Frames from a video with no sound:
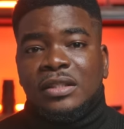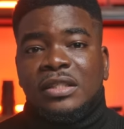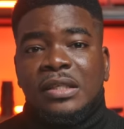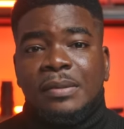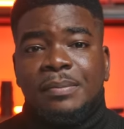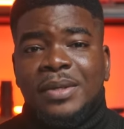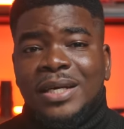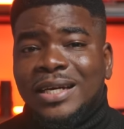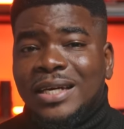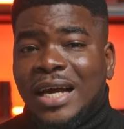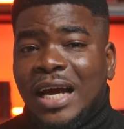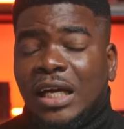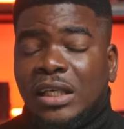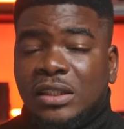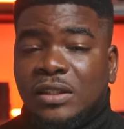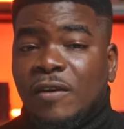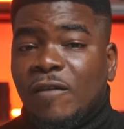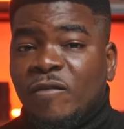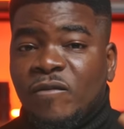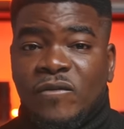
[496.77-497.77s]
The C B N
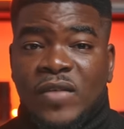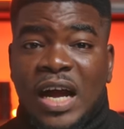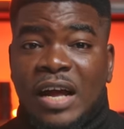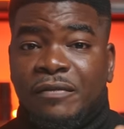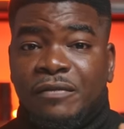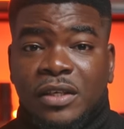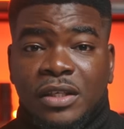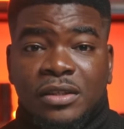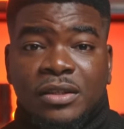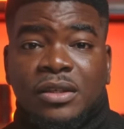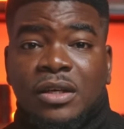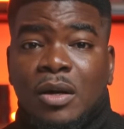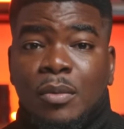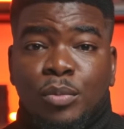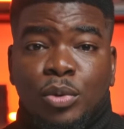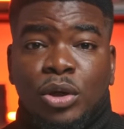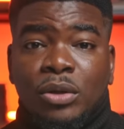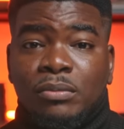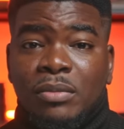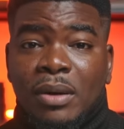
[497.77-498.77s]
has five internal
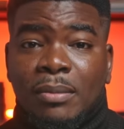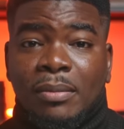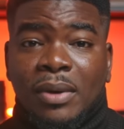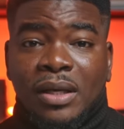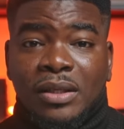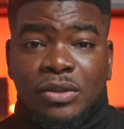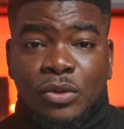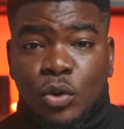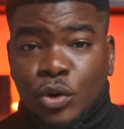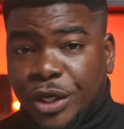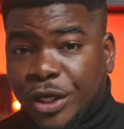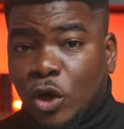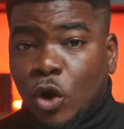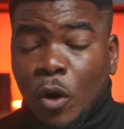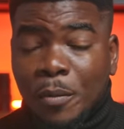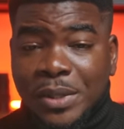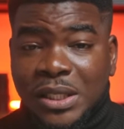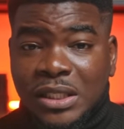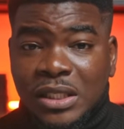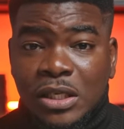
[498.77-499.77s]
board members, or a
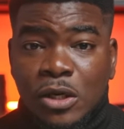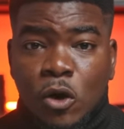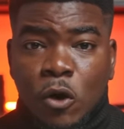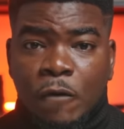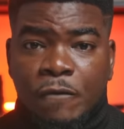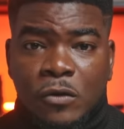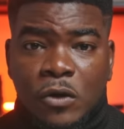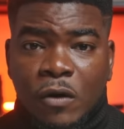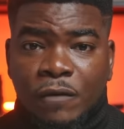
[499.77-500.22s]
committee of